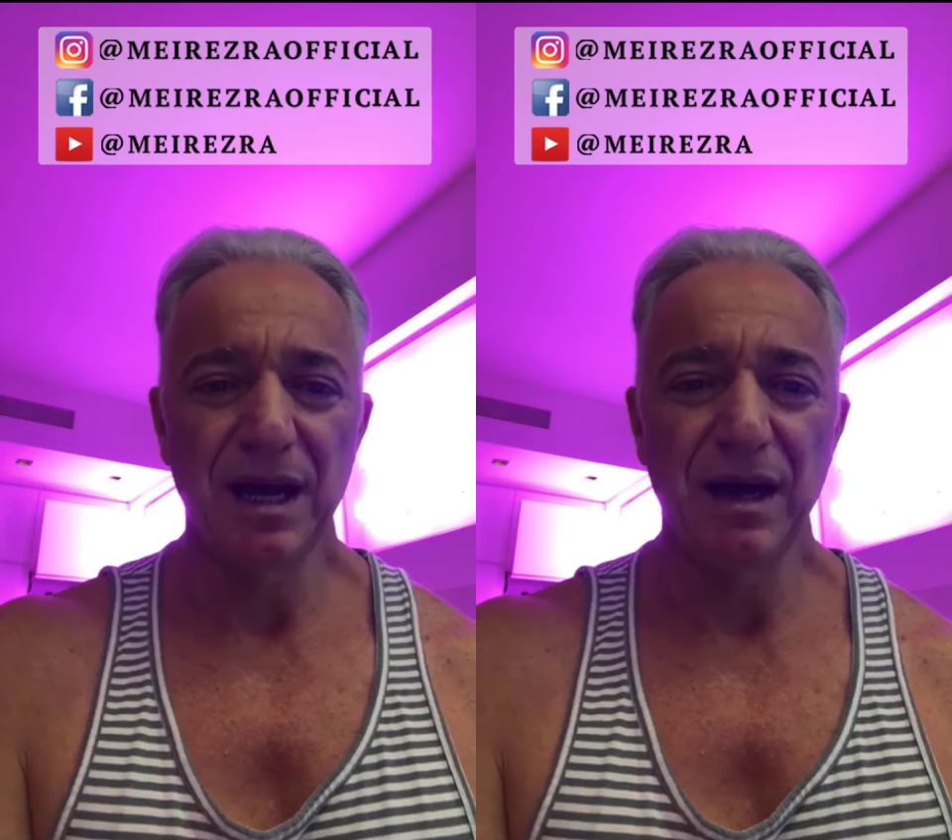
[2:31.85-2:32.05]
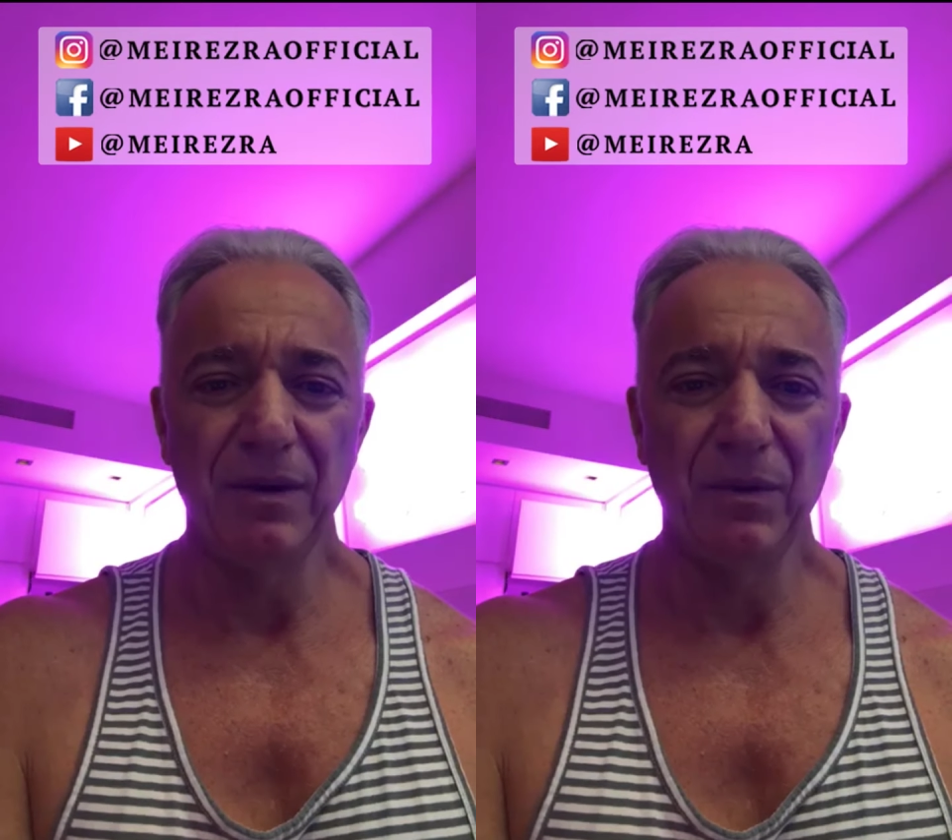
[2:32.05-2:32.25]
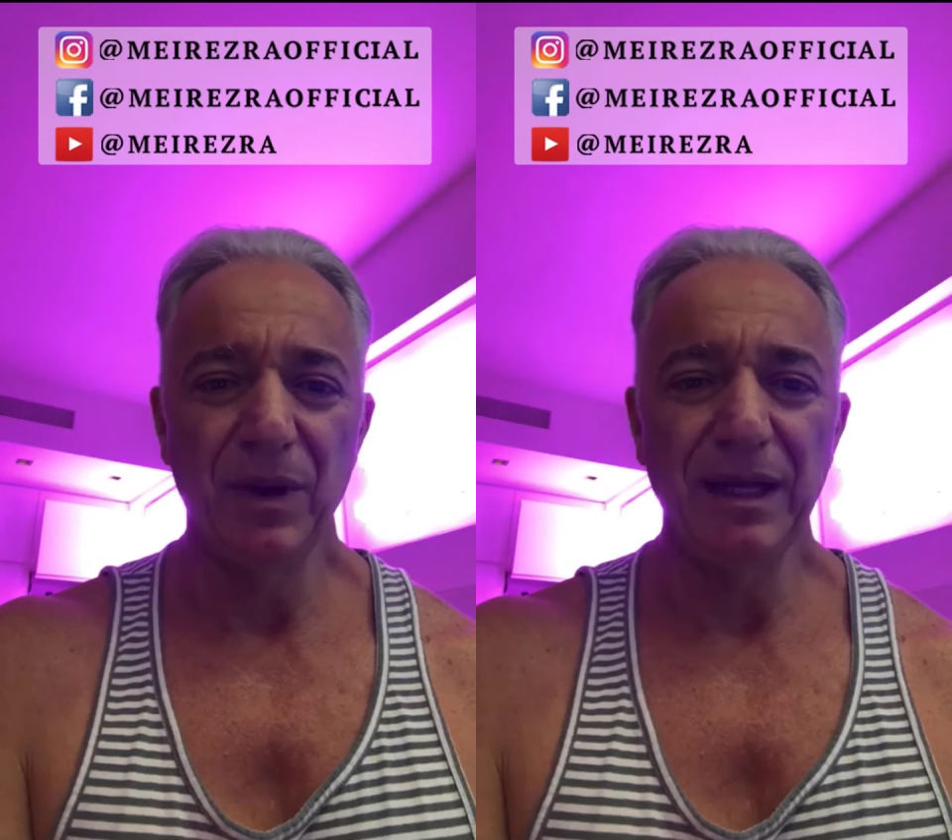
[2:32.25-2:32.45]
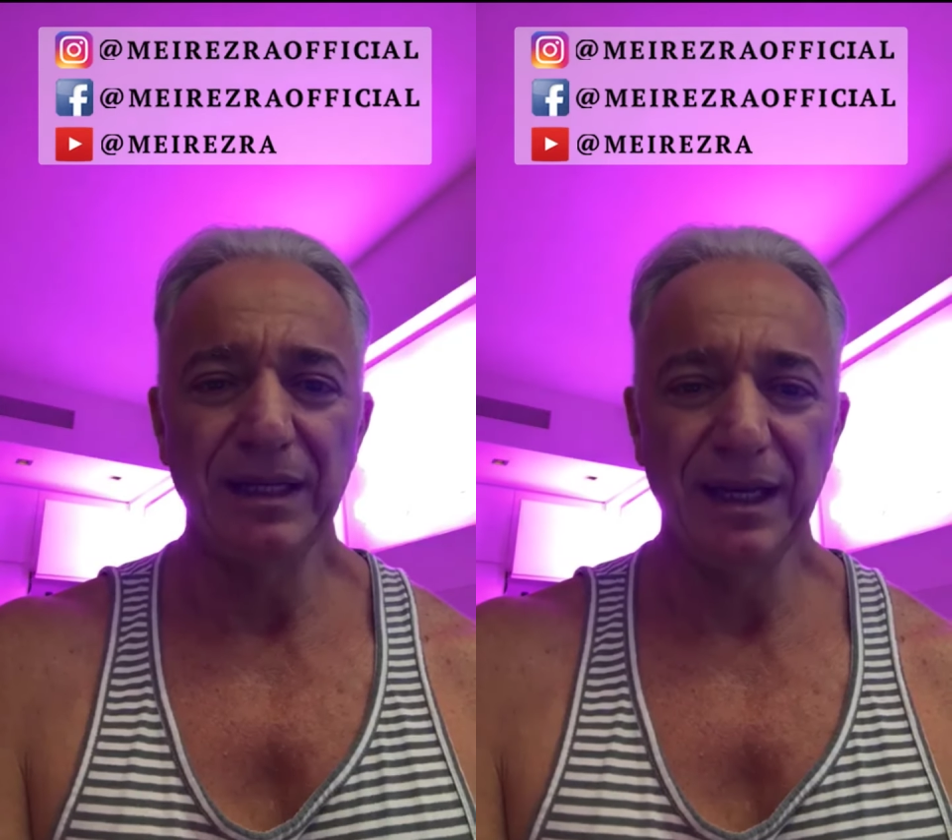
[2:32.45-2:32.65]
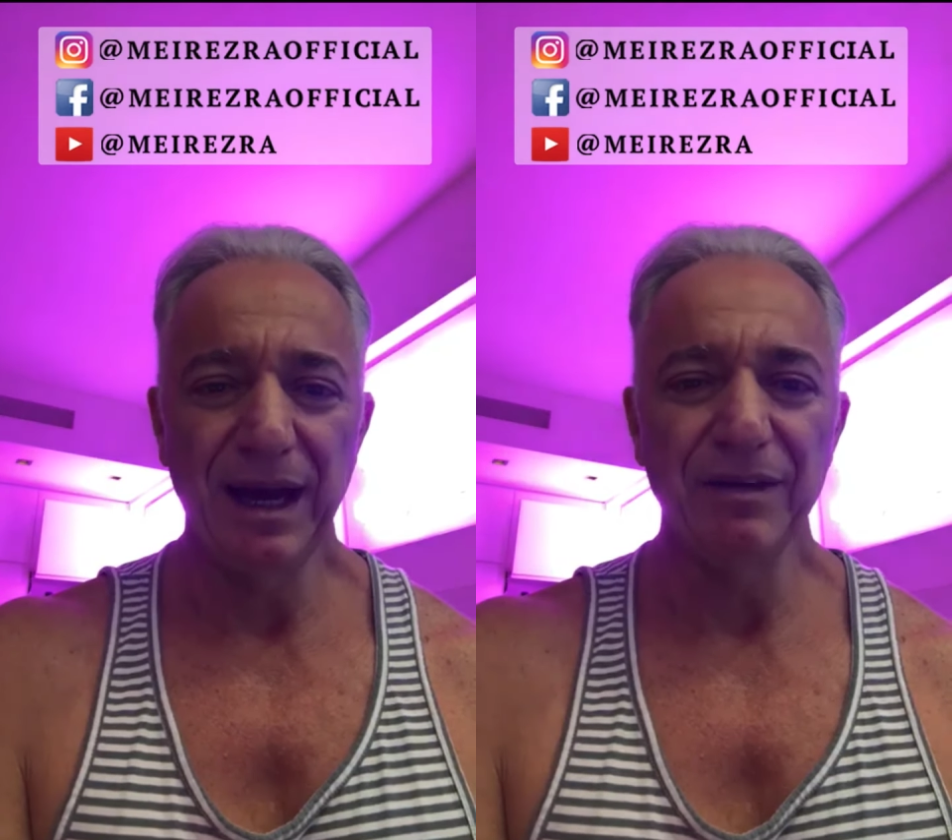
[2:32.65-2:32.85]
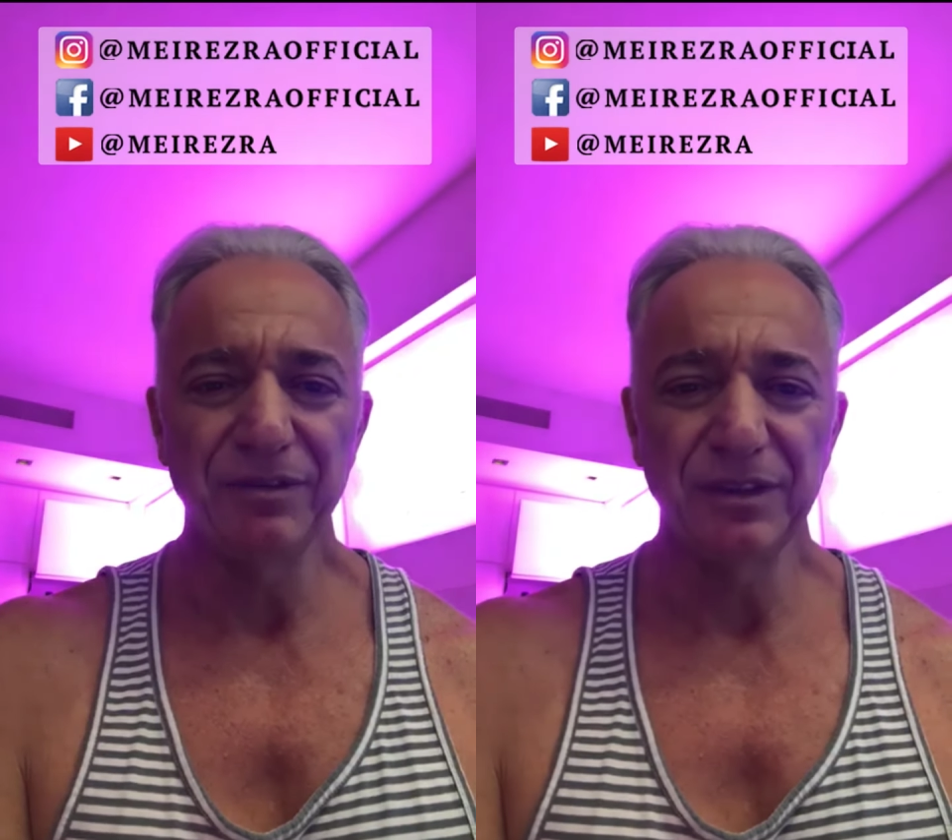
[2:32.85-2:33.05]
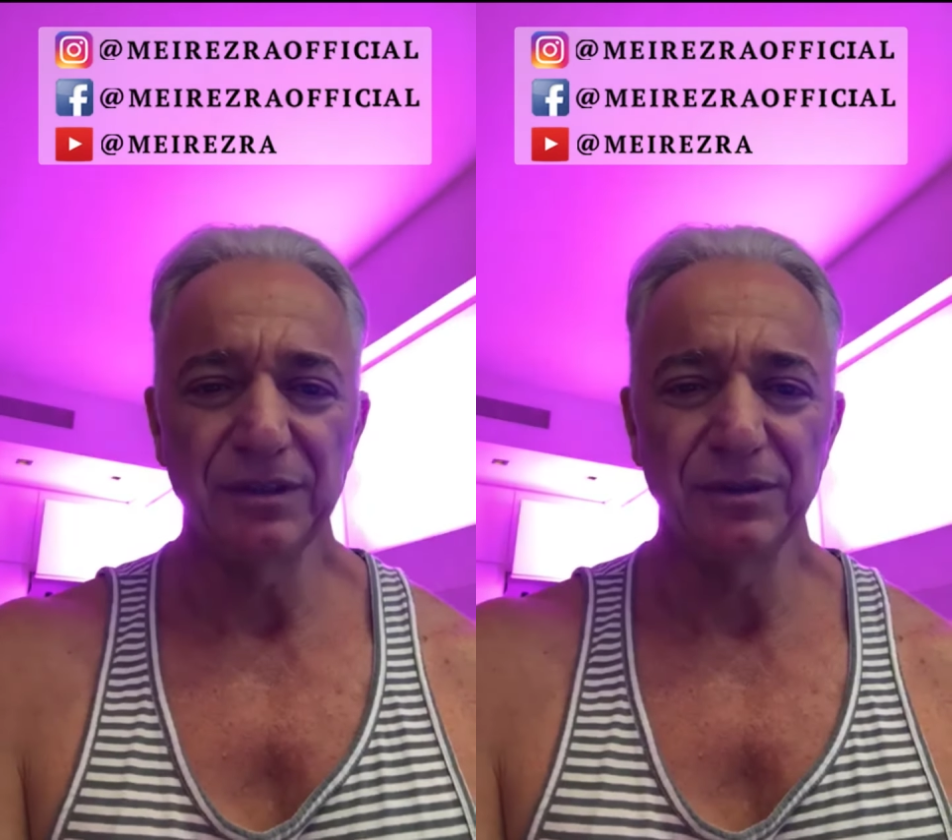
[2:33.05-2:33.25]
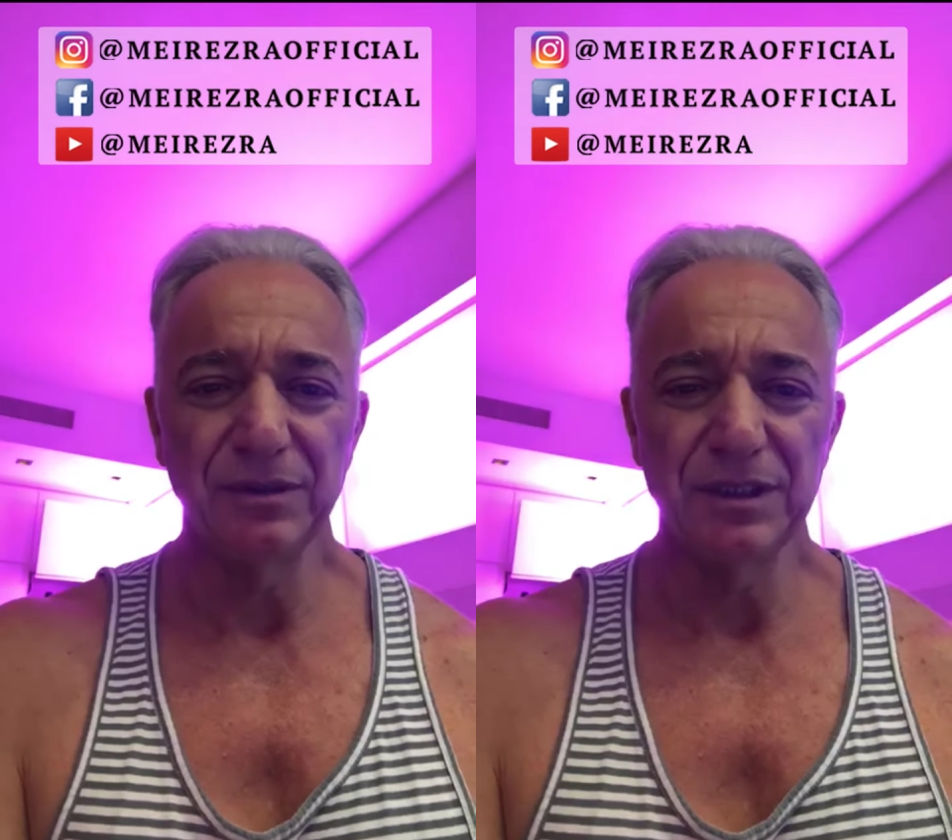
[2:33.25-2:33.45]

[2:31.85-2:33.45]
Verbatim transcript: are running after you